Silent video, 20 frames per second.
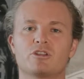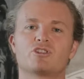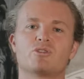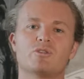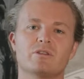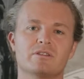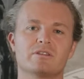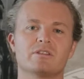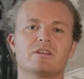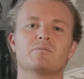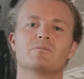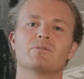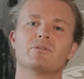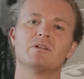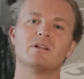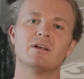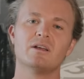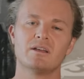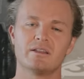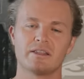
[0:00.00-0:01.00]
it short and
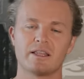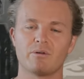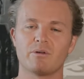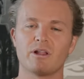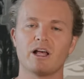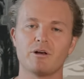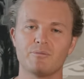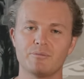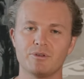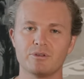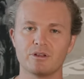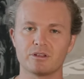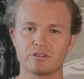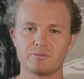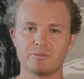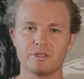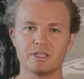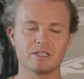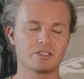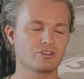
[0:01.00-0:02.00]
simple. that will help you not
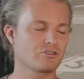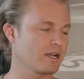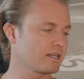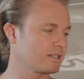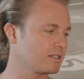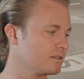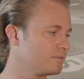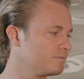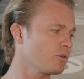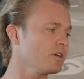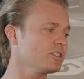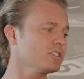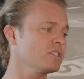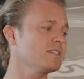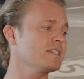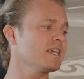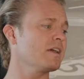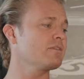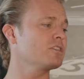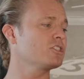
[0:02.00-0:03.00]
to be distracted.
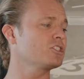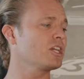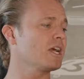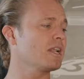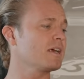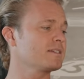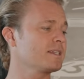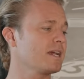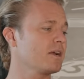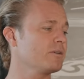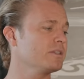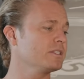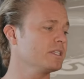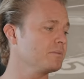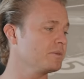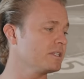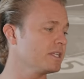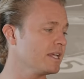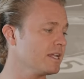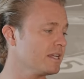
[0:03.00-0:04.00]
Question seven, Chalas, how
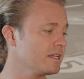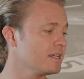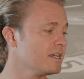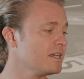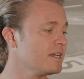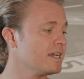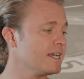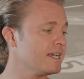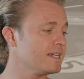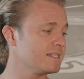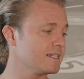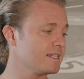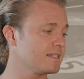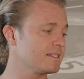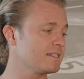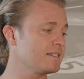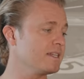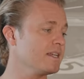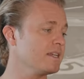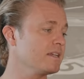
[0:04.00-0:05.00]
intimidating is it
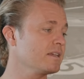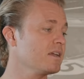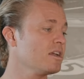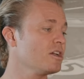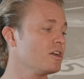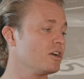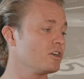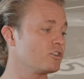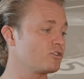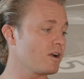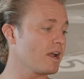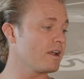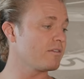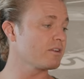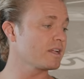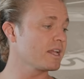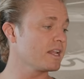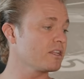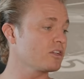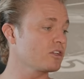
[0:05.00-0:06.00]
it, seeing a
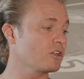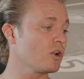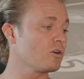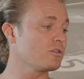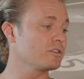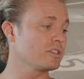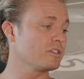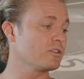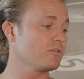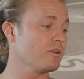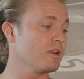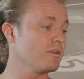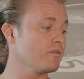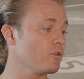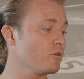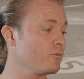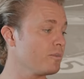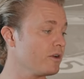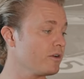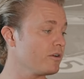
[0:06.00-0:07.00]
driver getting close in the
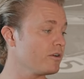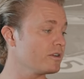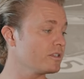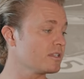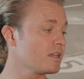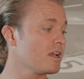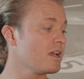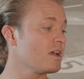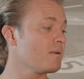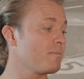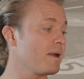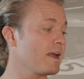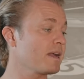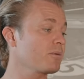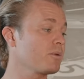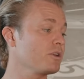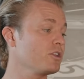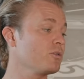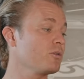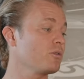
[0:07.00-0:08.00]
rearview mirrors,
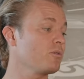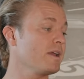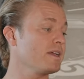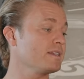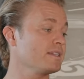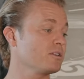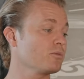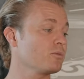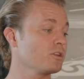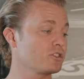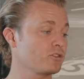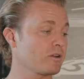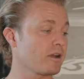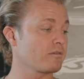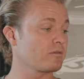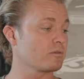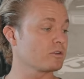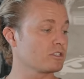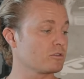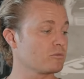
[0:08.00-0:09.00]
back when you were racing, which
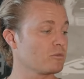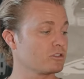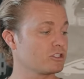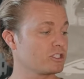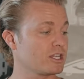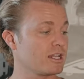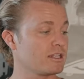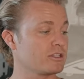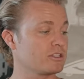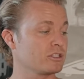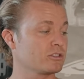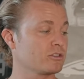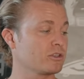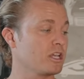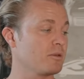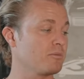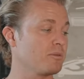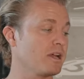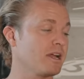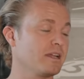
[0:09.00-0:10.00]
driver was the most challenging to
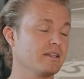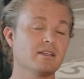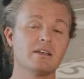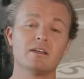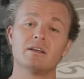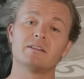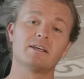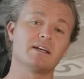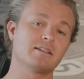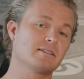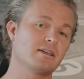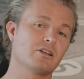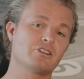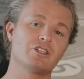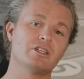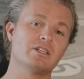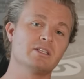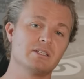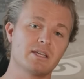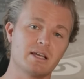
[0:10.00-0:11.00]
keep behind? That's
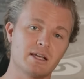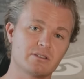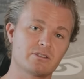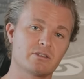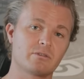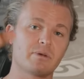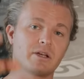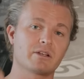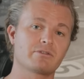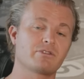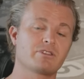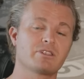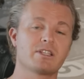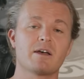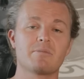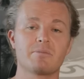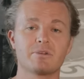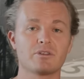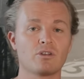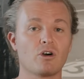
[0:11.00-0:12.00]
such an easy answer. Max
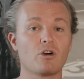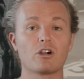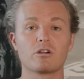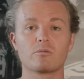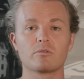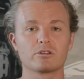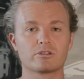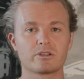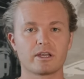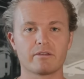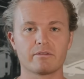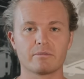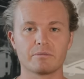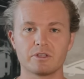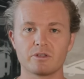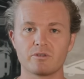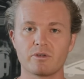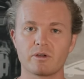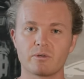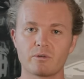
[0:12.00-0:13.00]
Verstappen, horrible to have him
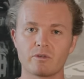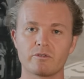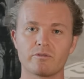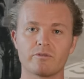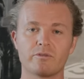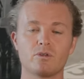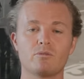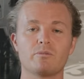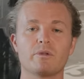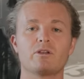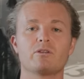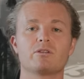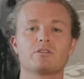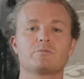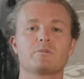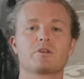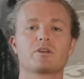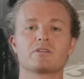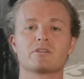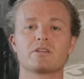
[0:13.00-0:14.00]
in the rear view
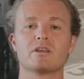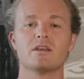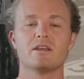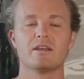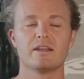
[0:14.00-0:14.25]
mirrors because